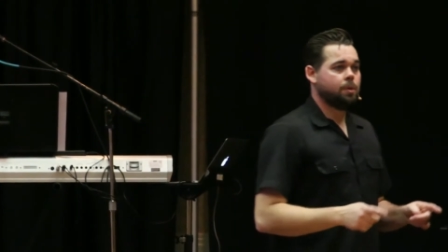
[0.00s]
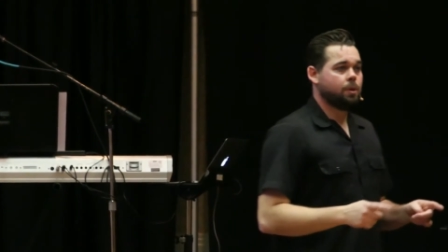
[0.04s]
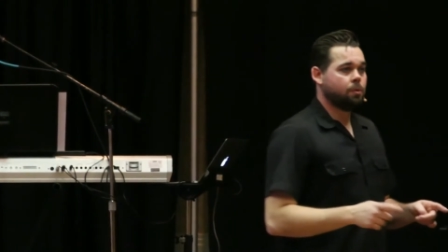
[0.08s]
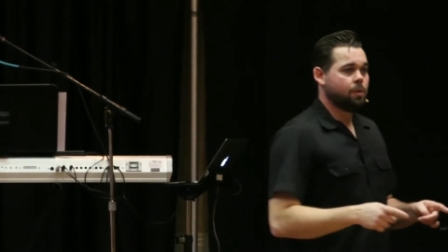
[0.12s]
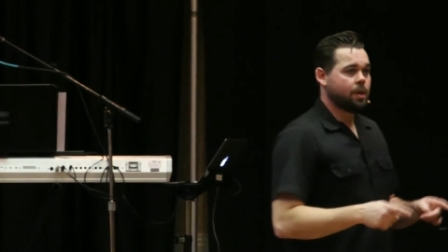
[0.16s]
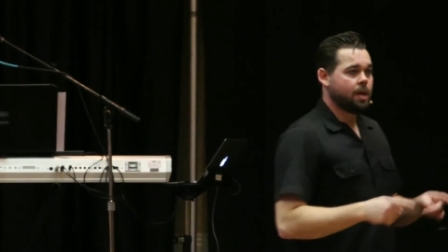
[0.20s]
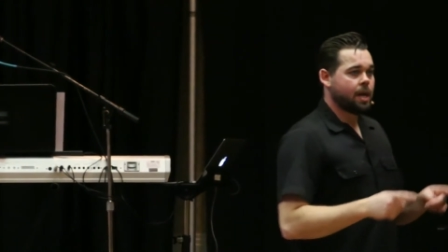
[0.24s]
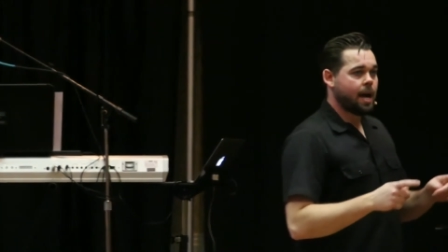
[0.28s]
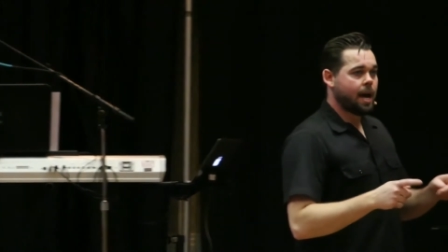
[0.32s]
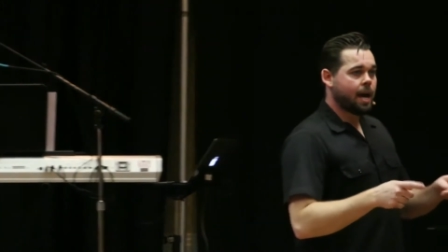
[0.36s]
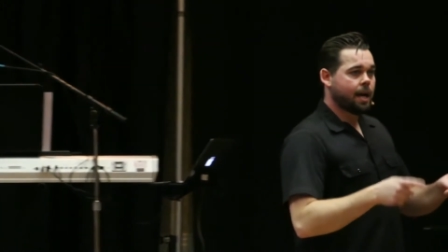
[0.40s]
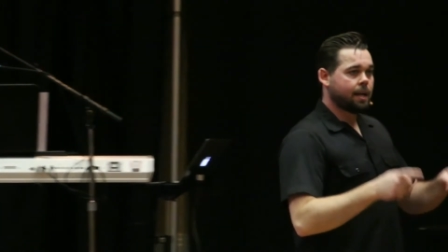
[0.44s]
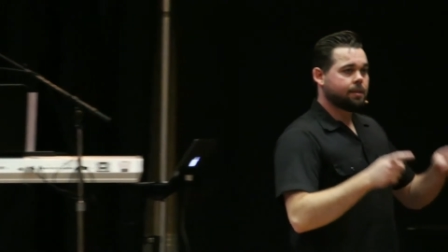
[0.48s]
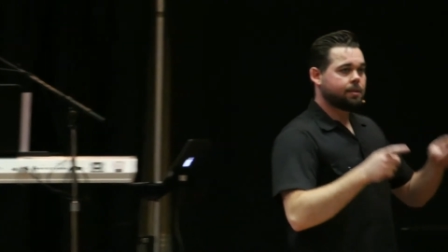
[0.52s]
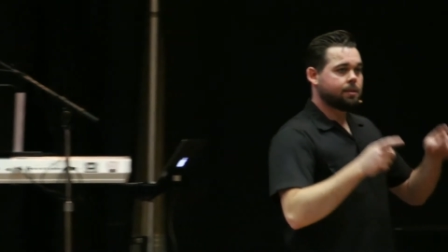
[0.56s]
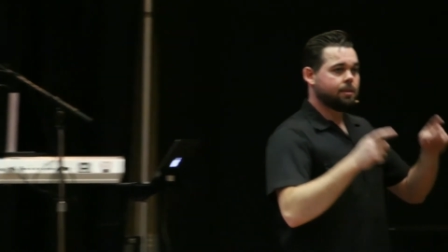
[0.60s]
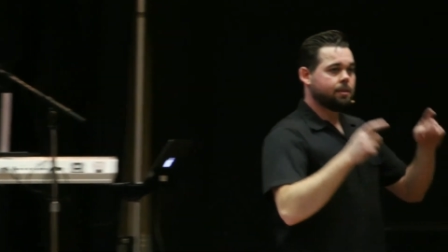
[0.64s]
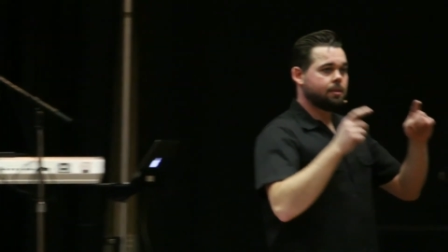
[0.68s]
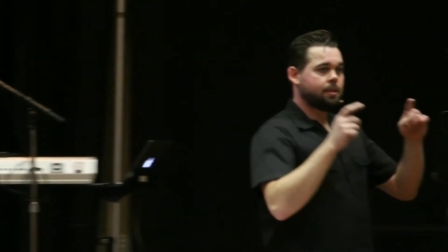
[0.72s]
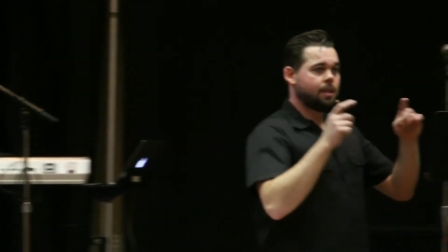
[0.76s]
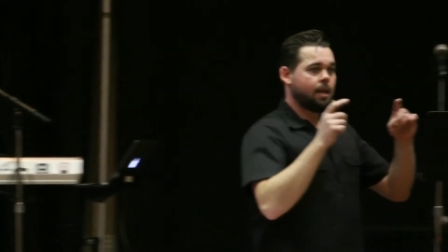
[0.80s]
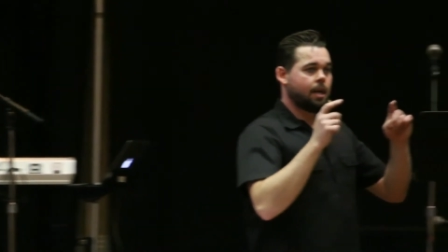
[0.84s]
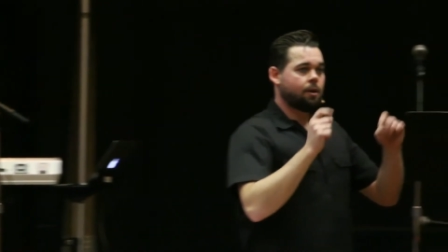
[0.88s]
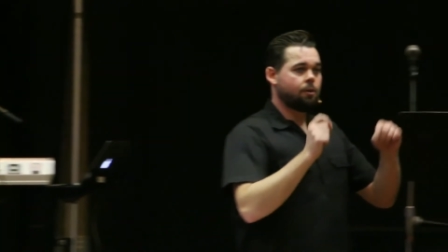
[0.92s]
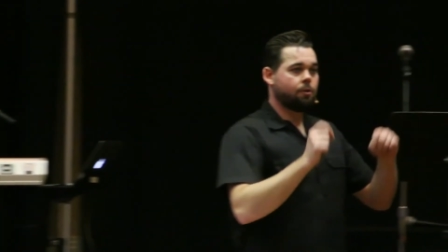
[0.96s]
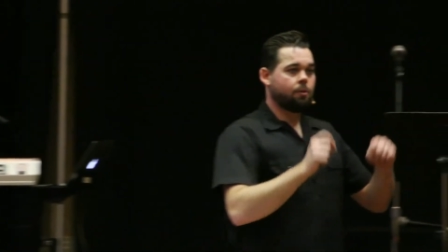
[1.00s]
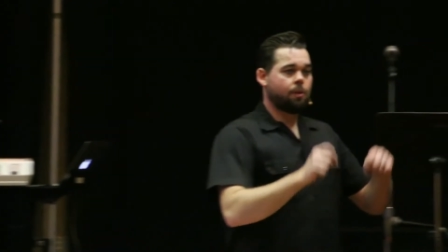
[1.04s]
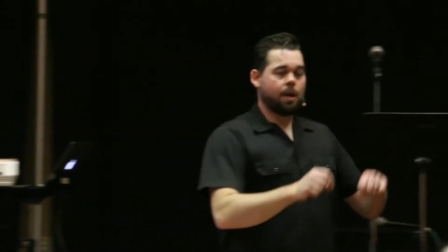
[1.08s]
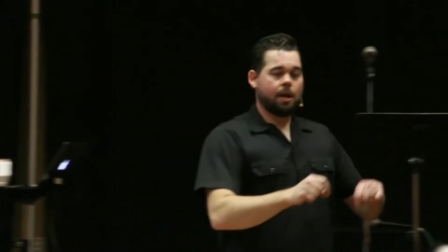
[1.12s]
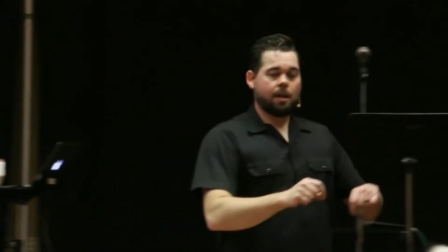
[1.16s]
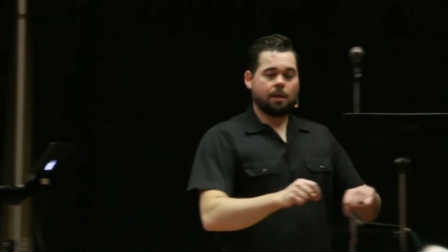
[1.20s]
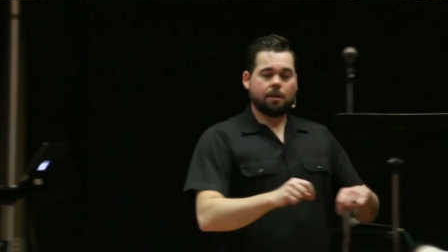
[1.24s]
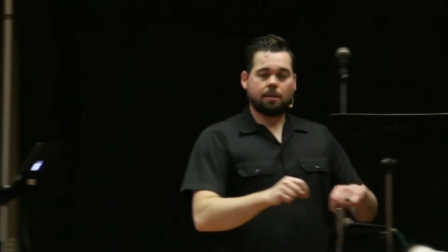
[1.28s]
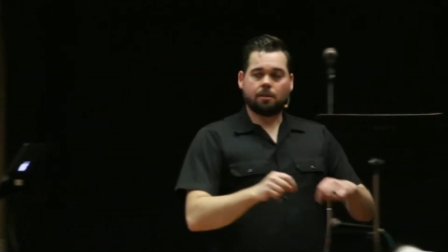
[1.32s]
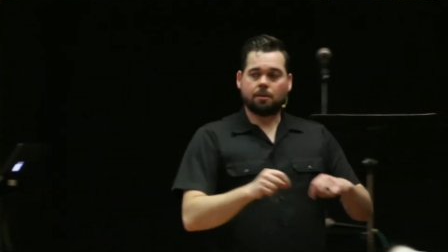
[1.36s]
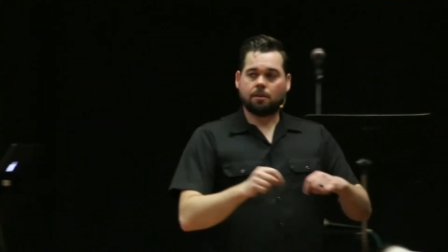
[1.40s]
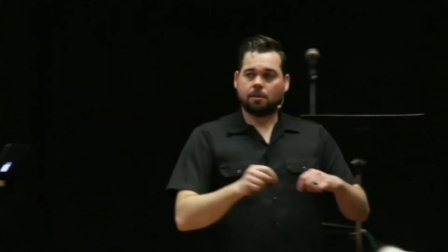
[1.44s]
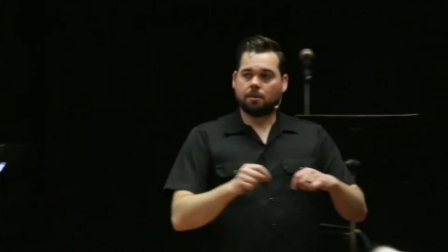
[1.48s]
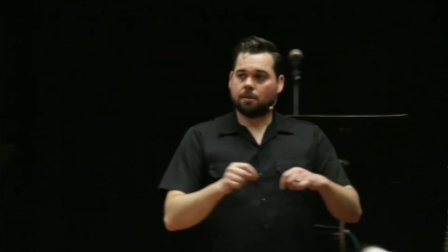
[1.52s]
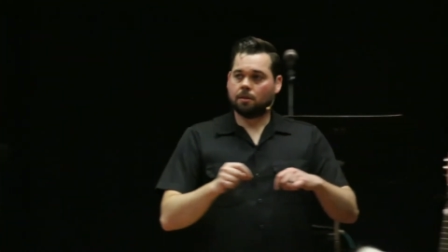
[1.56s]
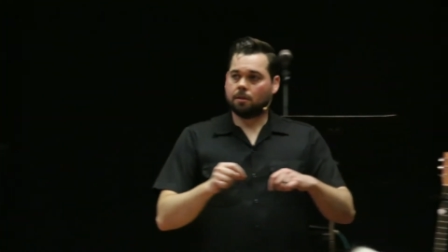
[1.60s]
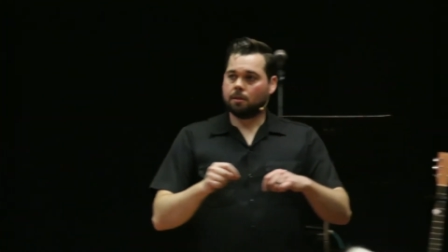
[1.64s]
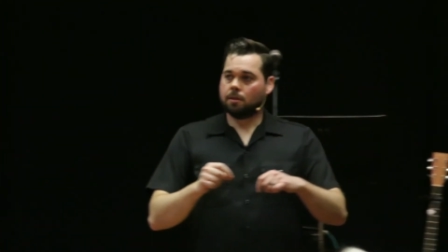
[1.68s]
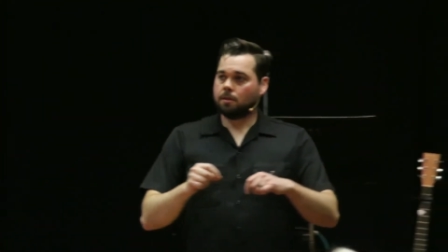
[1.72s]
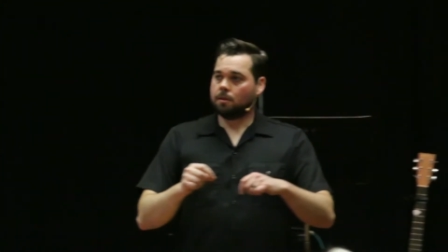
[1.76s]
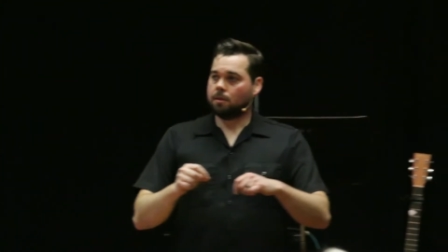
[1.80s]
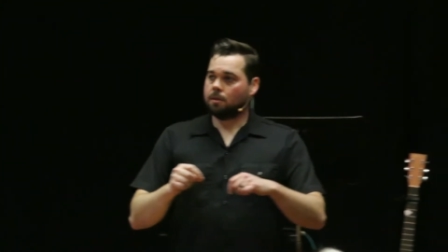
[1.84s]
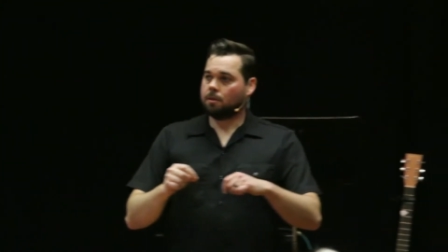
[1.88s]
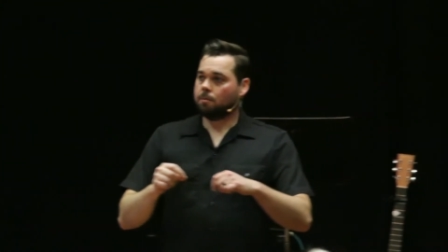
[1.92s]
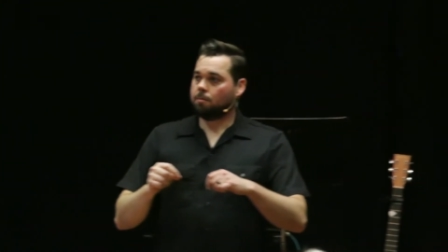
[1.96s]
but we access that grace
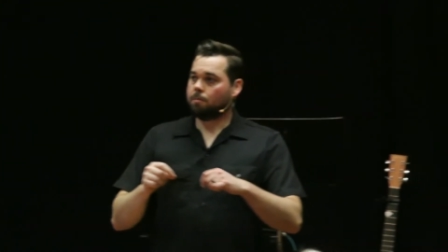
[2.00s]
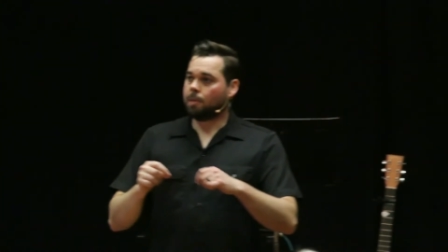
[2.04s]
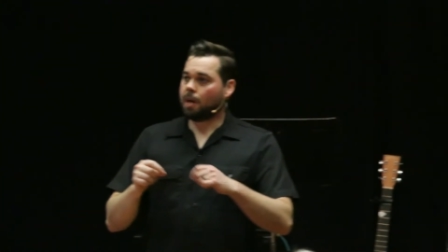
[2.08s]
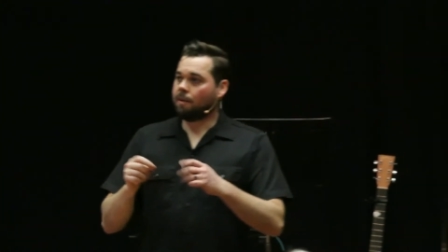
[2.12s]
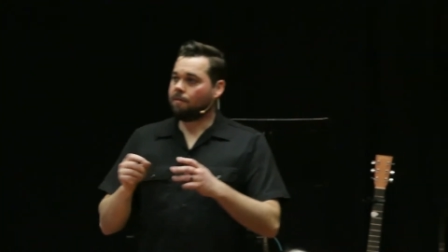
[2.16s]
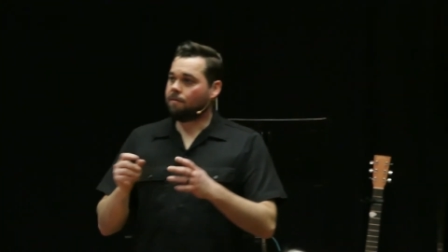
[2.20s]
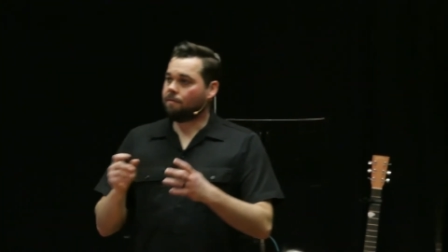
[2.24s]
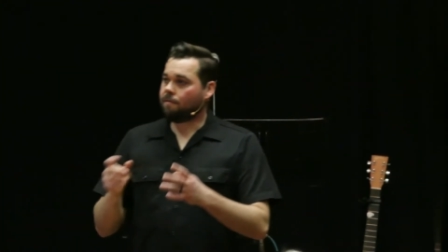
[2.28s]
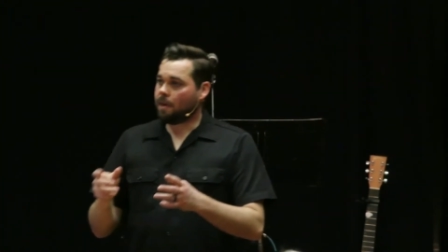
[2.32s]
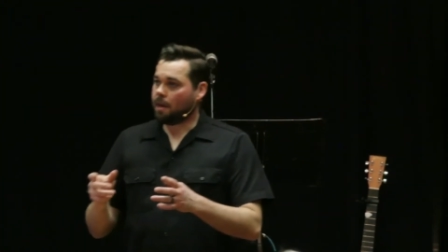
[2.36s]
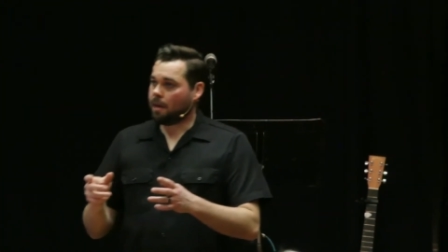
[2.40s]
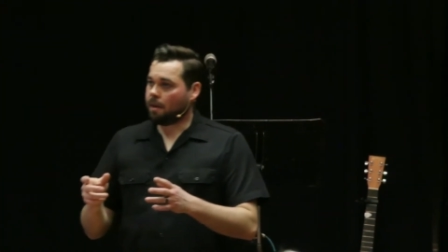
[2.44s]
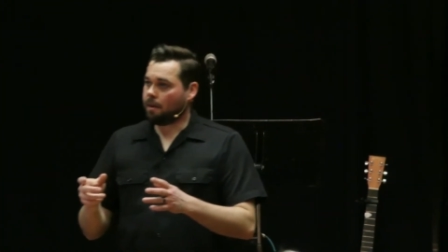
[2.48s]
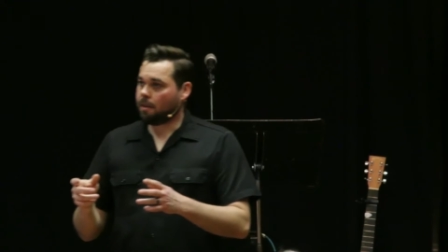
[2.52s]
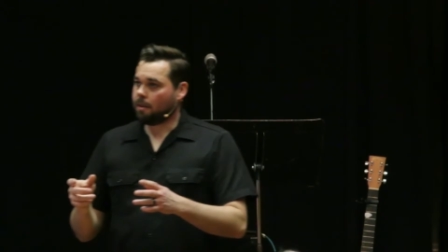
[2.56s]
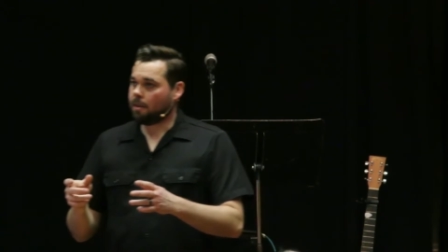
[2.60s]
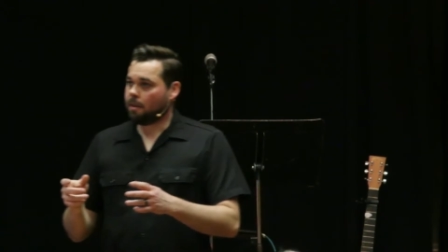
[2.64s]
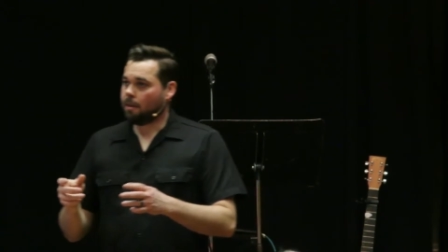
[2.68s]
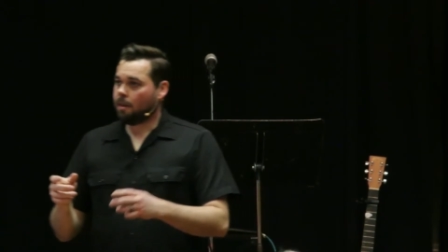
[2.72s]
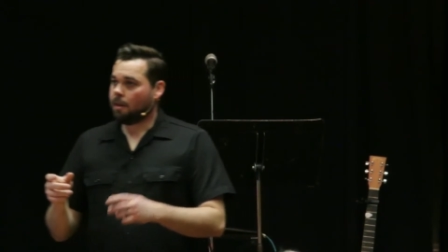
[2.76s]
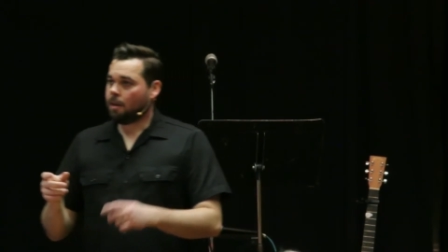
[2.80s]
by faith.